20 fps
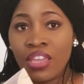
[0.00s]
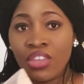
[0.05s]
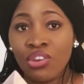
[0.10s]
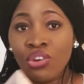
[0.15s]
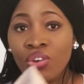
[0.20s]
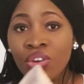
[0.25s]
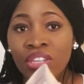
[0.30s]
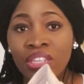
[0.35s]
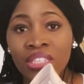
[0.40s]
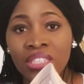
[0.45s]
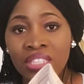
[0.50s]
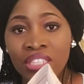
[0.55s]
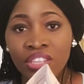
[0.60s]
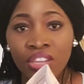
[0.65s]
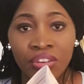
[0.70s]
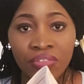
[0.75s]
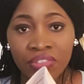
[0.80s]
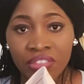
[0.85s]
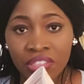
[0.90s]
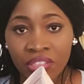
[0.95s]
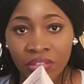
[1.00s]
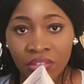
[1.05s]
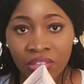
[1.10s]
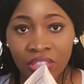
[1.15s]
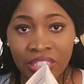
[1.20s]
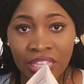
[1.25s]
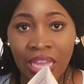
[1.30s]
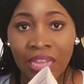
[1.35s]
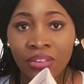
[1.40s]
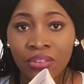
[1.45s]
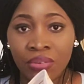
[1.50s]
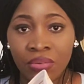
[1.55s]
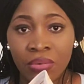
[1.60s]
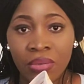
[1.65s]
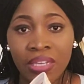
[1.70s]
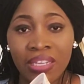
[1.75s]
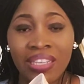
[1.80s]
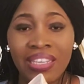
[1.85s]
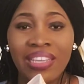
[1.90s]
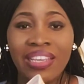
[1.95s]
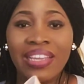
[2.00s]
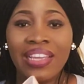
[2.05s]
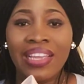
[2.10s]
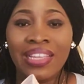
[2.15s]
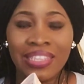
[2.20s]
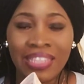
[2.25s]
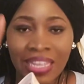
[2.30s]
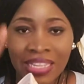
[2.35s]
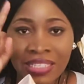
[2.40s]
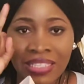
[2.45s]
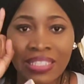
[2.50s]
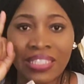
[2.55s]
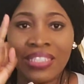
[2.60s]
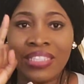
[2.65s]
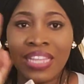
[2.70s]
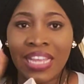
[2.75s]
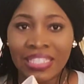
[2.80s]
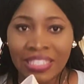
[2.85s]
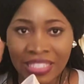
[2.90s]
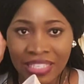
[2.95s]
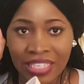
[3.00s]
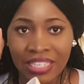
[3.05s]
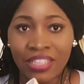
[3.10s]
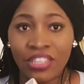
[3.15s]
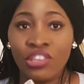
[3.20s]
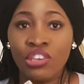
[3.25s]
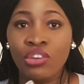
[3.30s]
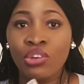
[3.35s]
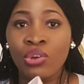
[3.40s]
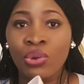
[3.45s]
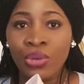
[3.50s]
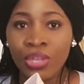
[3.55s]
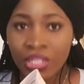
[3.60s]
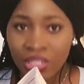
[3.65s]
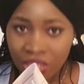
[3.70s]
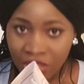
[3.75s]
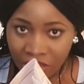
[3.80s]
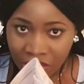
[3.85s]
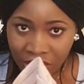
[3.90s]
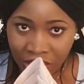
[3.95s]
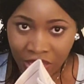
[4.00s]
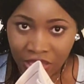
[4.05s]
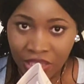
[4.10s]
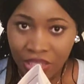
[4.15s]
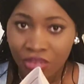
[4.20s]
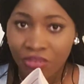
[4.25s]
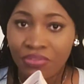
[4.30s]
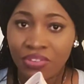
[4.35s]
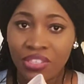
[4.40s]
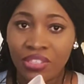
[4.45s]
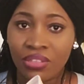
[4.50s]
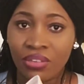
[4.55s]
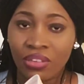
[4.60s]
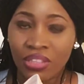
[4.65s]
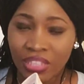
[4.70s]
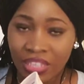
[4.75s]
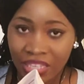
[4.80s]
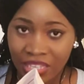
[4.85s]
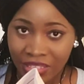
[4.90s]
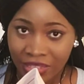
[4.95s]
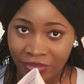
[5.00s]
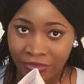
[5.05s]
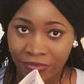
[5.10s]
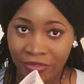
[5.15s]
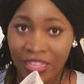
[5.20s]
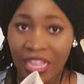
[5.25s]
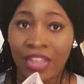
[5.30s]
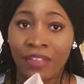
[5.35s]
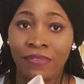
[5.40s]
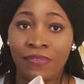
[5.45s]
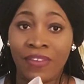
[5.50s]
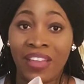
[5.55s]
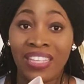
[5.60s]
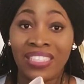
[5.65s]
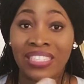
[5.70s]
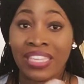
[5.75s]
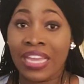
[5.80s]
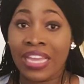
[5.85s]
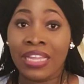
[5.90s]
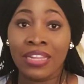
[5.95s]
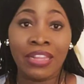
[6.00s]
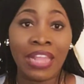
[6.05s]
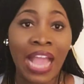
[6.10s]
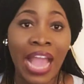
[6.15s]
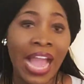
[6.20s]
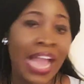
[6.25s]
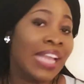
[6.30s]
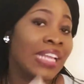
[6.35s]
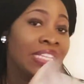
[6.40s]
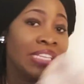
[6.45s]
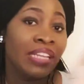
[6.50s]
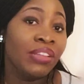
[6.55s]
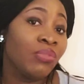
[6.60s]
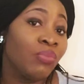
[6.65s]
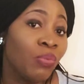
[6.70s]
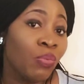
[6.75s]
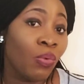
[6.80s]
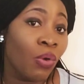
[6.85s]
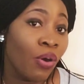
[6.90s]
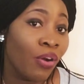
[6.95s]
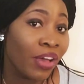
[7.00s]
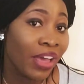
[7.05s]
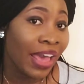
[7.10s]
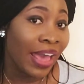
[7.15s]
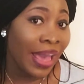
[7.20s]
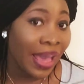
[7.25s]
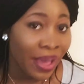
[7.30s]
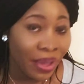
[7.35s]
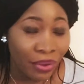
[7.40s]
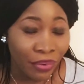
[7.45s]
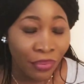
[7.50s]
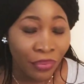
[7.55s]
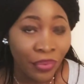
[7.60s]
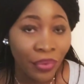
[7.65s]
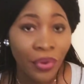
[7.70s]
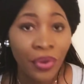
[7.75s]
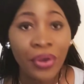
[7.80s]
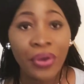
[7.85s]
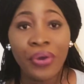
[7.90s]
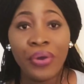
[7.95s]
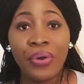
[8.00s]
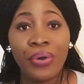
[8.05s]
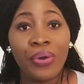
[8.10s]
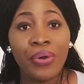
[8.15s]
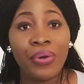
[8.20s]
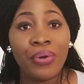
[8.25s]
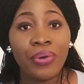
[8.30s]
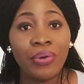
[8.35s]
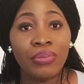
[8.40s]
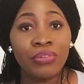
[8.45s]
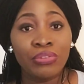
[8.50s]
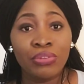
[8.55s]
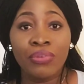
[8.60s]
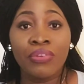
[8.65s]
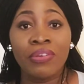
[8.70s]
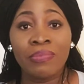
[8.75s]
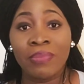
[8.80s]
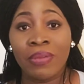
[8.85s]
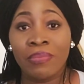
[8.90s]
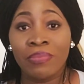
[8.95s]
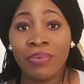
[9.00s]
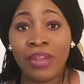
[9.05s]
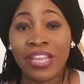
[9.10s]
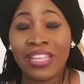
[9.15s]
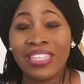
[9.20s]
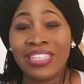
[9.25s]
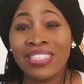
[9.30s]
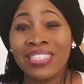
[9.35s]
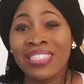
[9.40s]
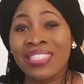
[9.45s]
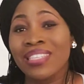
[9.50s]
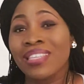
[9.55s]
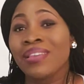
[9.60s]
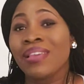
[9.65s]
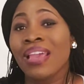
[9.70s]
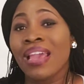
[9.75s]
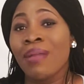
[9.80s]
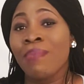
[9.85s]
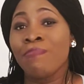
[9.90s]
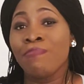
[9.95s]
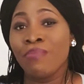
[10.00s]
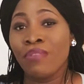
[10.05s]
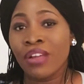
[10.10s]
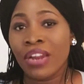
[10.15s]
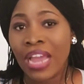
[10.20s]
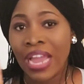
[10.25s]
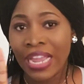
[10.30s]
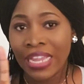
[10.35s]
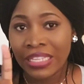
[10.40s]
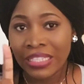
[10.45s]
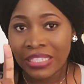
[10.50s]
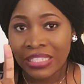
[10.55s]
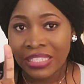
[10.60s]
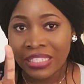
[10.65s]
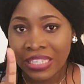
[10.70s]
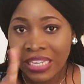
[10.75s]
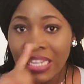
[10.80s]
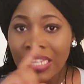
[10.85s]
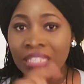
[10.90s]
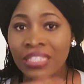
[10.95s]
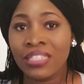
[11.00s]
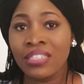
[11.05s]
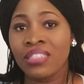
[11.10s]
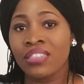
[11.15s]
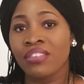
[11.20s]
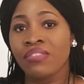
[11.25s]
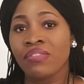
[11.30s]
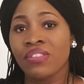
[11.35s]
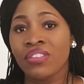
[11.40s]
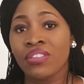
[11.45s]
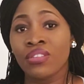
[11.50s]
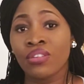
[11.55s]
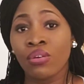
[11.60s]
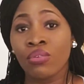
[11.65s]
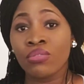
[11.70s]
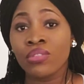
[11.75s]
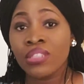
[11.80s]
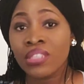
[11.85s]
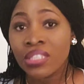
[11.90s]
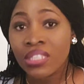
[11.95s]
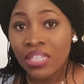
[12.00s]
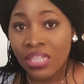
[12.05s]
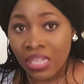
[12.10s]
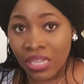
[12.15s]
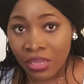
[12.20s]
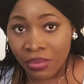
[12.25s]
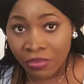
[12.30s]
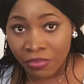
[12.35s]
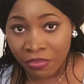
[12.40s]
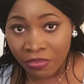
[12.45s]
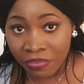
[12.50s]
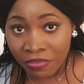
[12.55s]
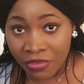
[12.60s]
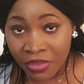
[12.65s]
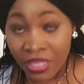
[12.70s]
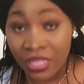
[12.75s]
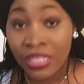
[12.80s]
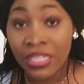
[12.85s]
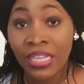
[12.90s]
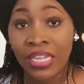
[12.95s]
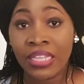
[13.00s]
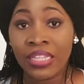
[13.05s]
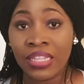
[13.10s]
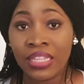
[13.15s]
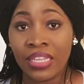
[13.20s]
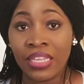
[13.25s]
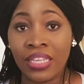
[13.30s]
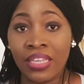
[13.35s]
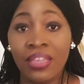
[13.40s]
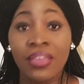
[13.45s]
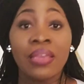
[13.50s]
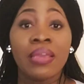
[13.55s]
you're going to see a result that quick, and that's it. You're going to see the result like that fast. And I didn't walk out during my pregnancy, but I did see results immediately.